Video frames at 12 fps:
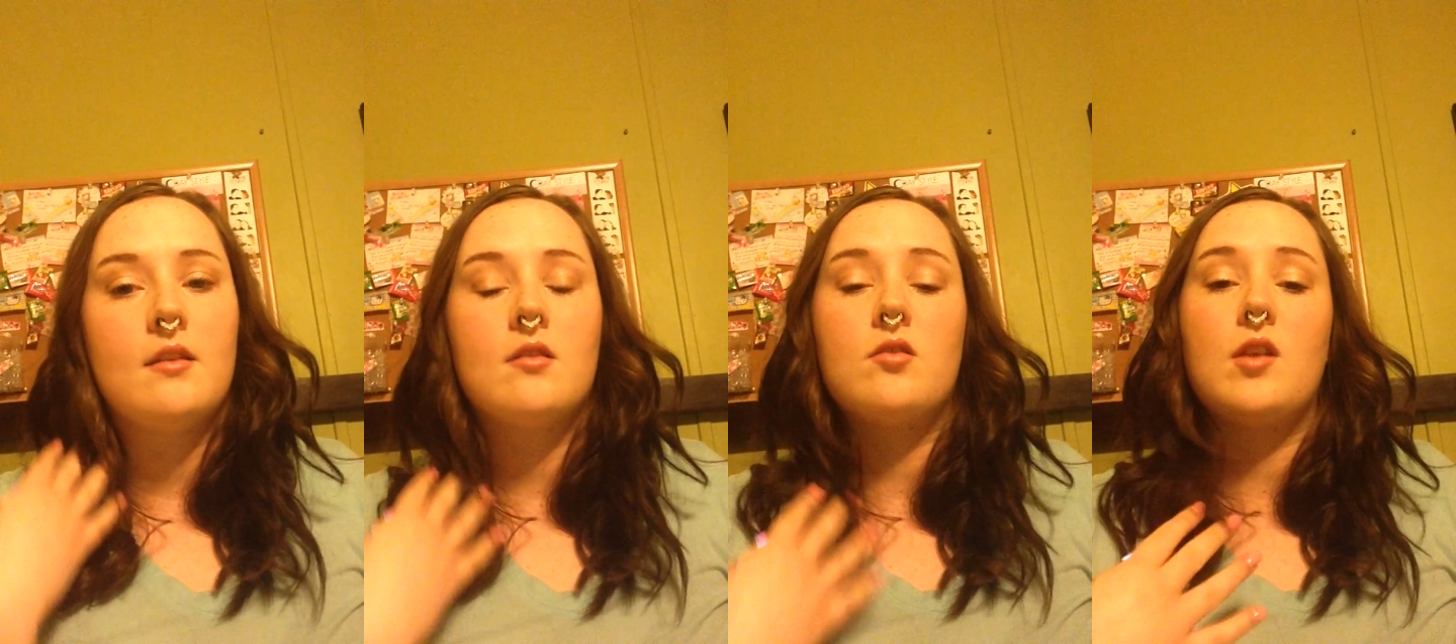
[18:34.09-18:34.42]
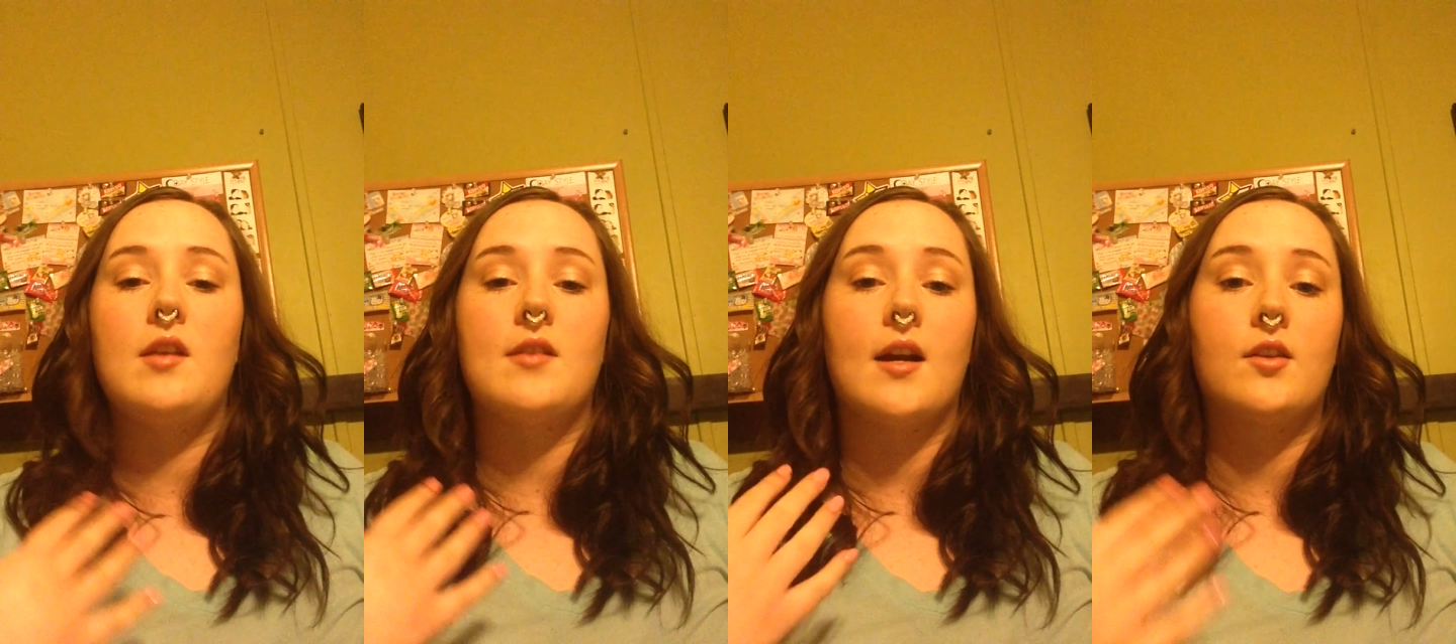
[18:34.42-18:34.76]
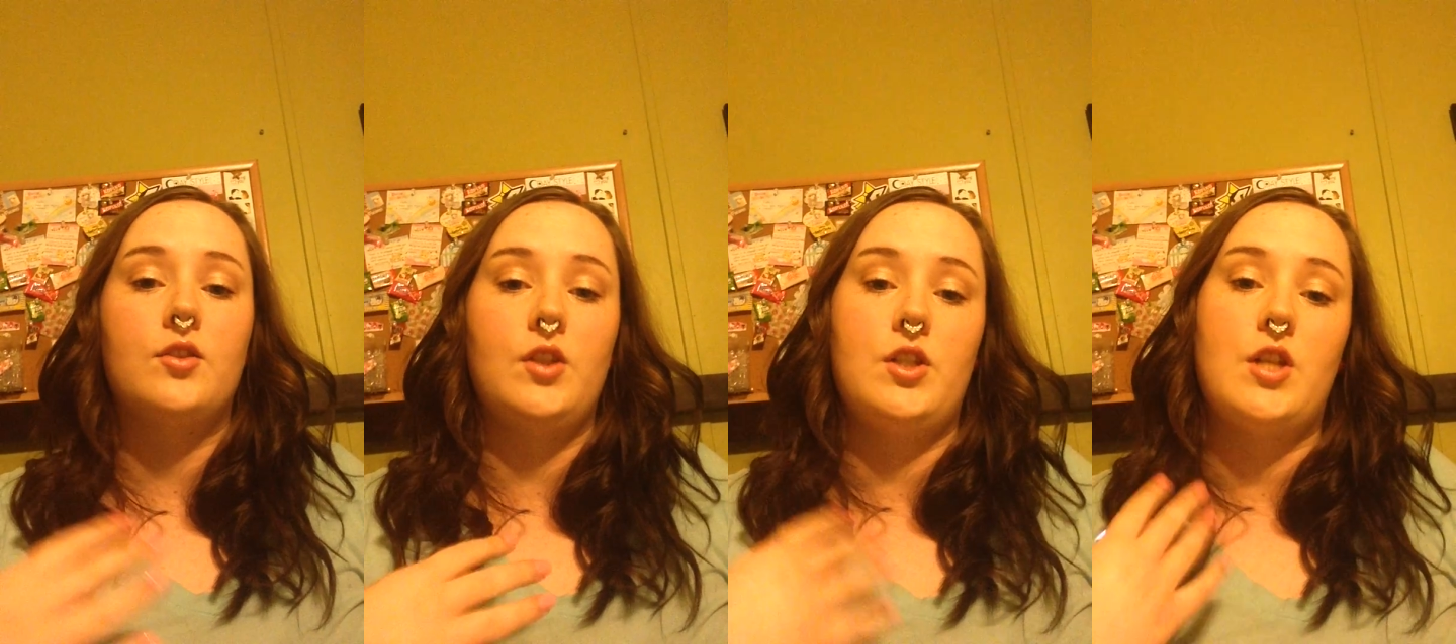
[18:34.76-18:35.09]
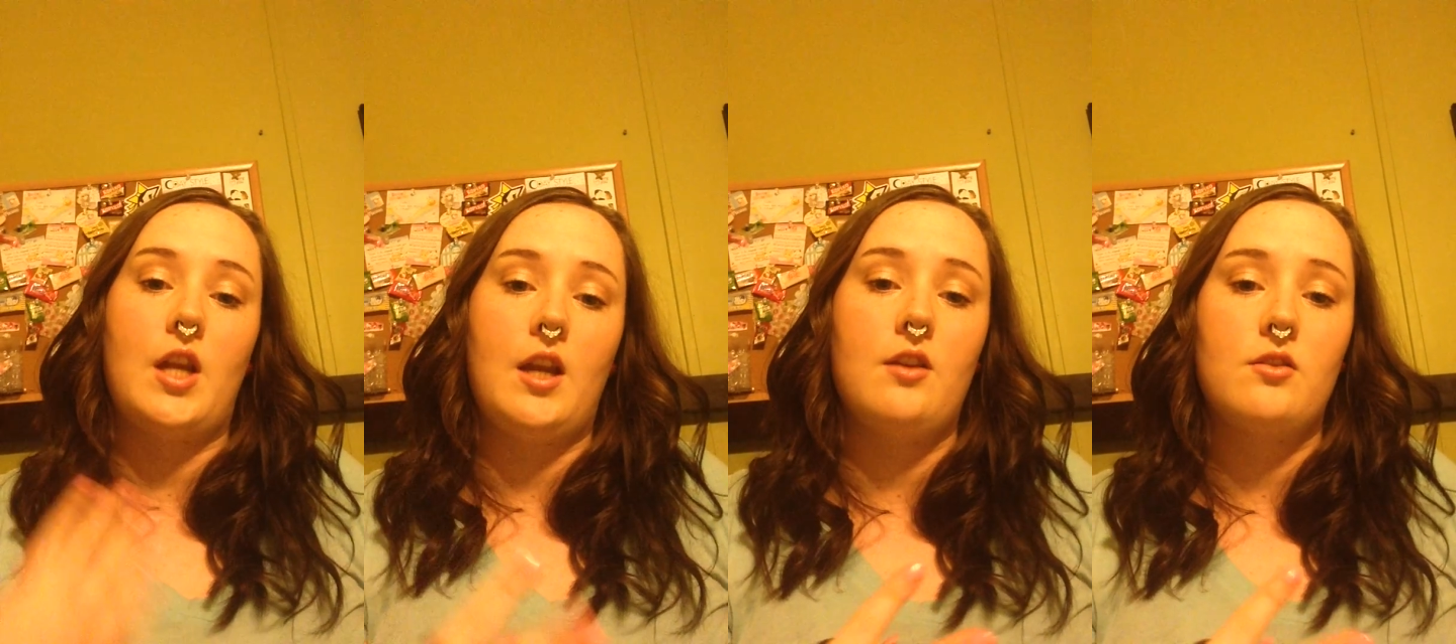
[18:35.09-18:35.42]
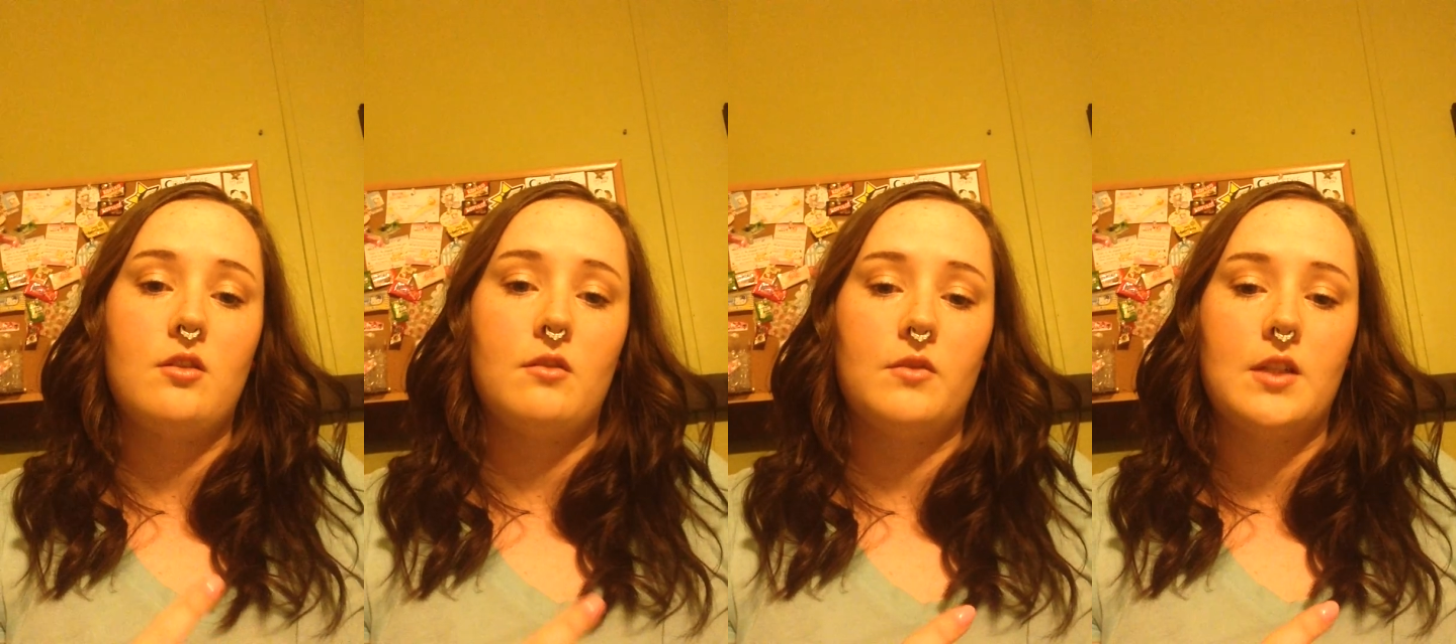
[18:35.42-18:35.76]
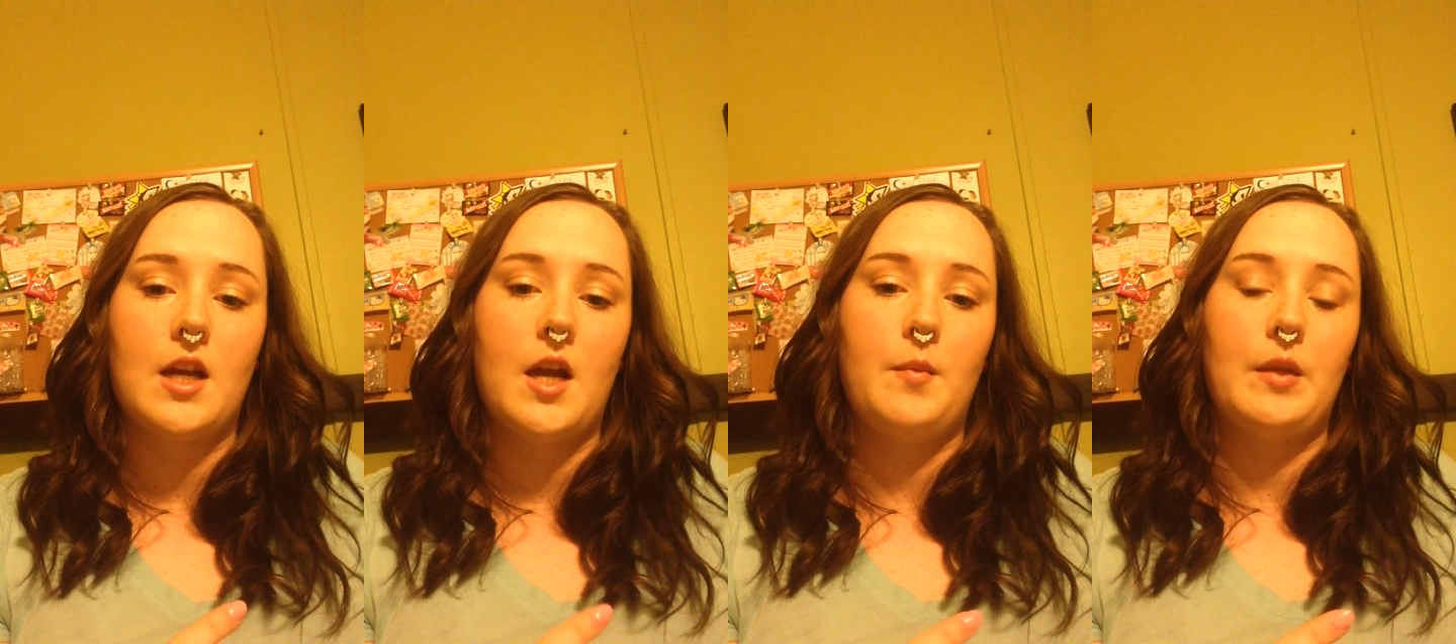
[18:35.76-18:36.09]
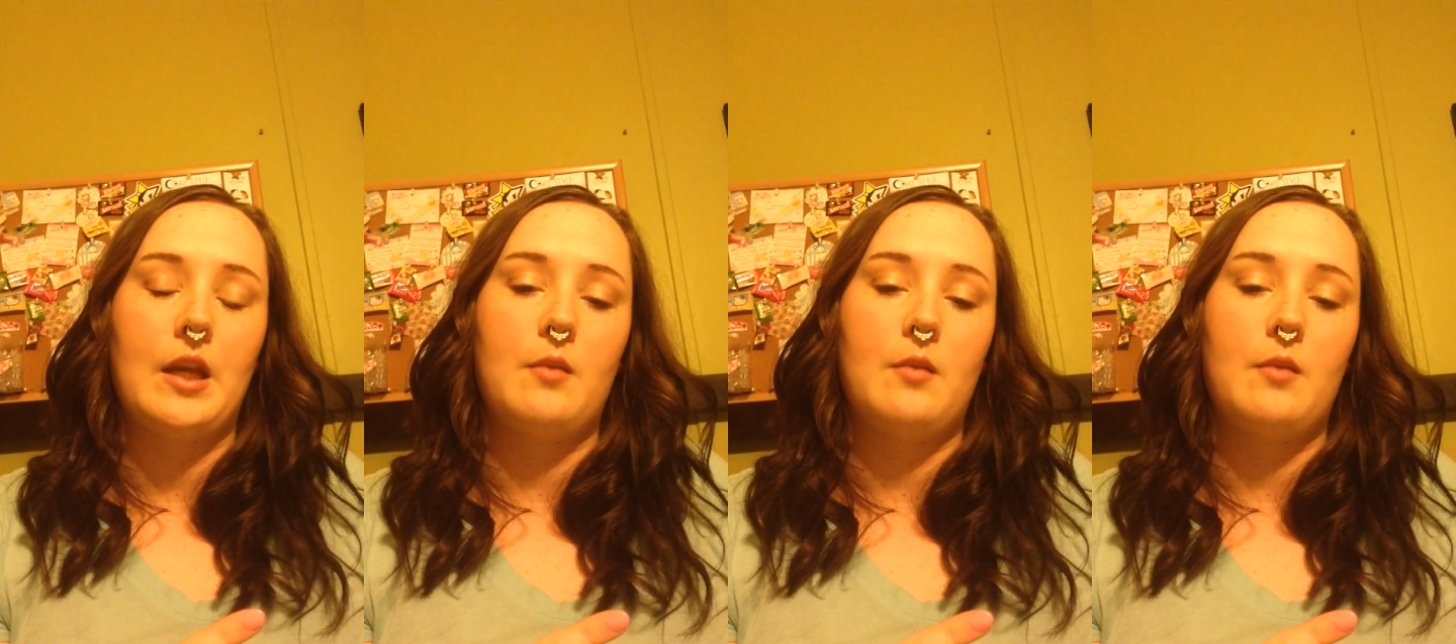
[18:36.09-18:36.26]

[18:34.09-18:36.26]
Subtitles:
it's actually changed over time with